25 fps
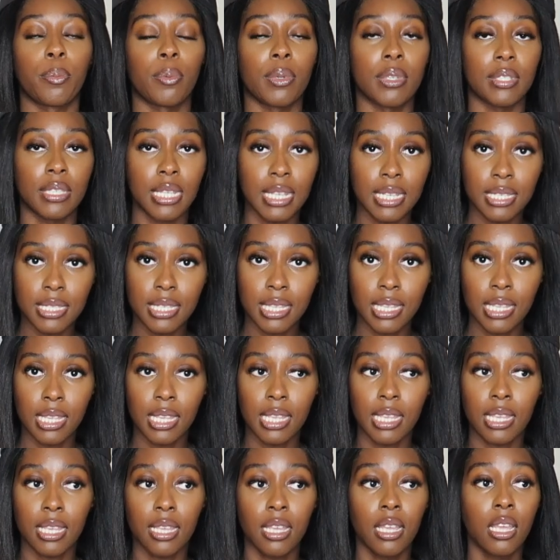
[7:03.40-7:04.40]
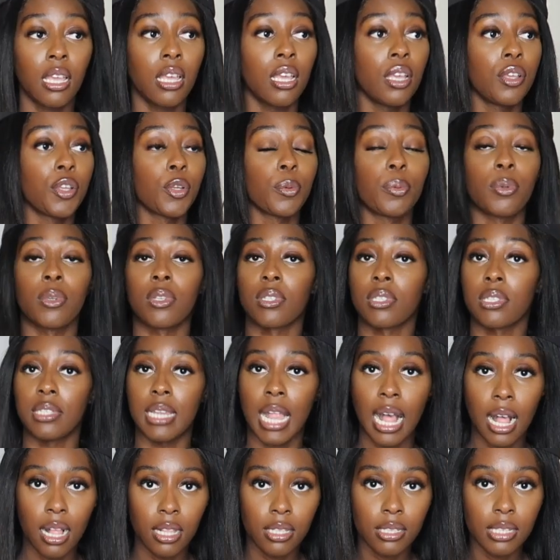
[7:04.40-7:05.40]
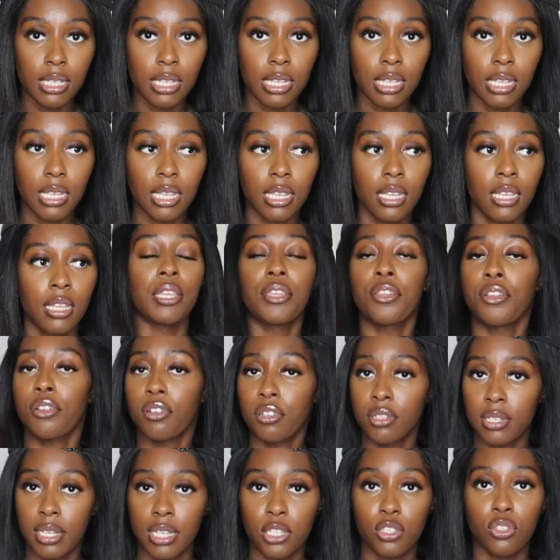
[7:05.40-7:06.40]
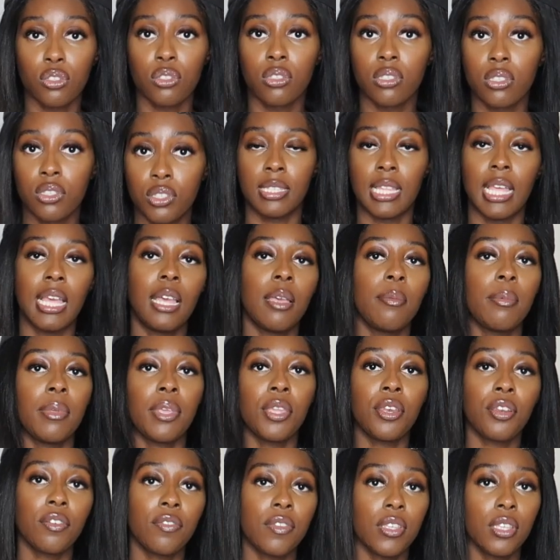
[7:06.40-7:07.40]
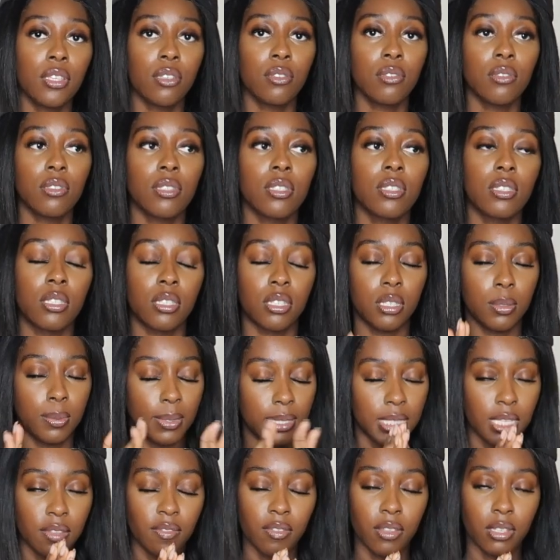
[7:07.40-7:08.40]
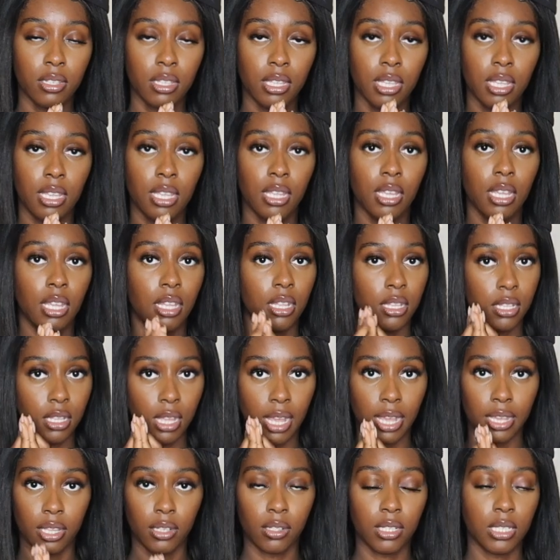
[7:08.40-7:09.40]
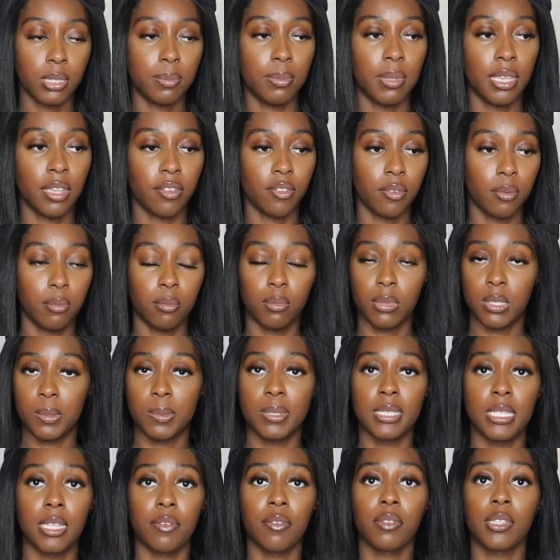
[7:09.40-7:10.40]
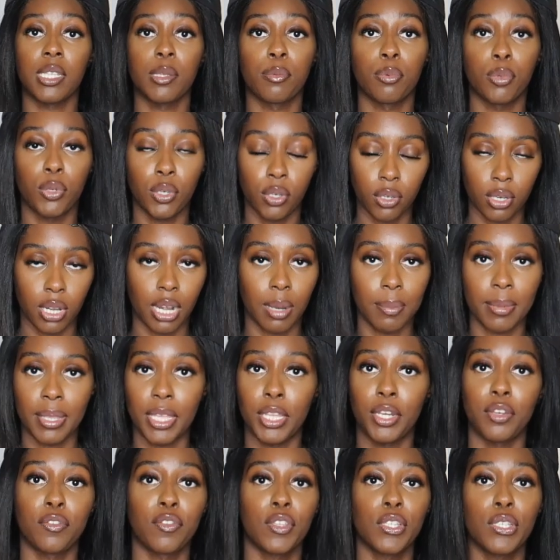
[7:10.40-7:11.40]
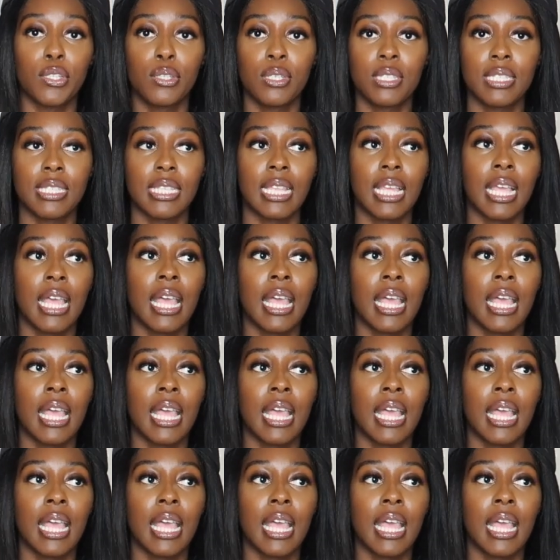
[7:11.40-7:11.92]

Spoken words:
presenting, your personality, your credentials. STEM interviews specifically, I can only speak from specifically programming interviews,